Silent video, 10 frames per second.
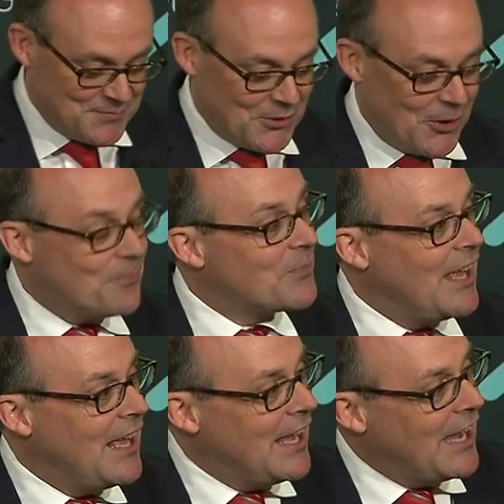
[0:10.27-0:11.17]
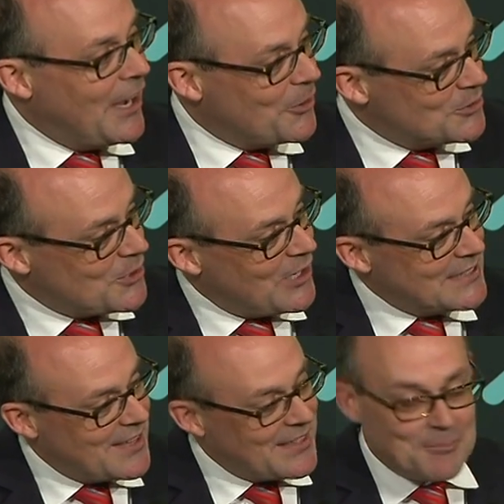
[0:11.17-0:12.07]
So I'd also
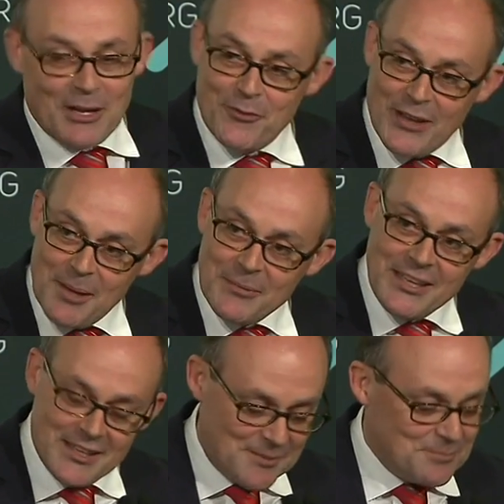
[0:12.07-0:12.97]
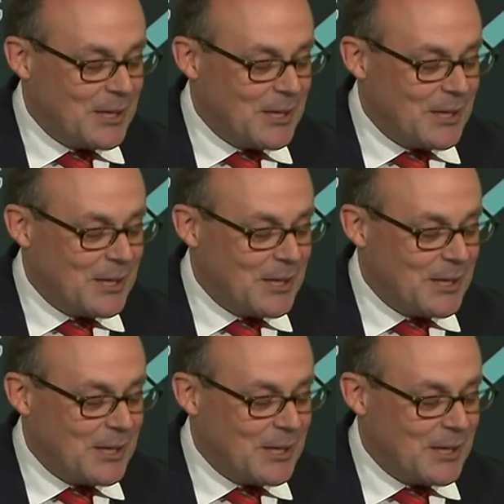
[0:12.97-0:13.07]
like to thank my family,